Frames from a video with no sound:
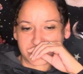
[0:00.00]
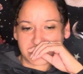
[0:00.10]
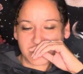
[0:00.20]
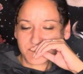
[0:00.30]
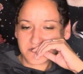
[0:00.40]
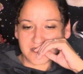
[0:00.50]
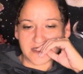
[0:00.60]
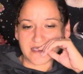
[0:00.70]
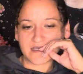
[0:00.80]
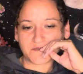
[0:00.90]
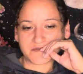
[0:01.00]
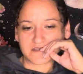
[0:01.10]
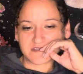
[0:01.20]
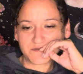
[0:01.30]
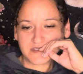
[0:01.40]
something
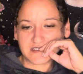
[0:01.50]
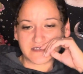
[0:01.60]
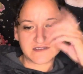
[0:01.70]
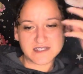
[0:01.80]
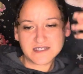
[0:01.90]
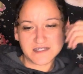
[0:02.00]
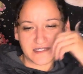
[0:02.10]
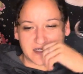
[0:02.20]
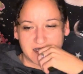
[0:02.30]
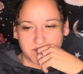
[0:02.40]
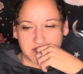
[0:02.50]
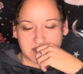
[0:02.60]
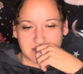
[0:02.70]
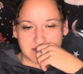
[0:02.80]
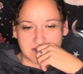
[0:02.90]
happens, something exciting
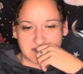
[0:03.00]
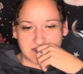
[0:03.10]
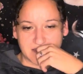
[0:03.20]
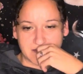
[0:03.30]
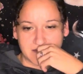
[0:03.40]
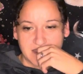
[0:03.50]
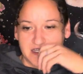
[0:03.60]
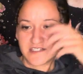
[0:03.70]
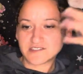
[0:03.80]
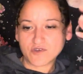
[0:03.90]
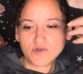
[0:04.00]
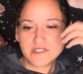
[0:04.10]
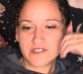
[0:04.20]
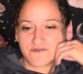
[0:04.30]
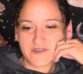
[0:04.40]
happens, and it's like, it's
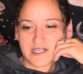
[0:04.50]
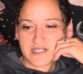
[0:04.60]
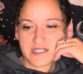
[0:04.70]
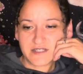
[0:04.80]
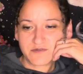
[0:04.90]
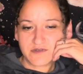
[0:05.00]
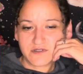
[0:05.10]
totally your vibe.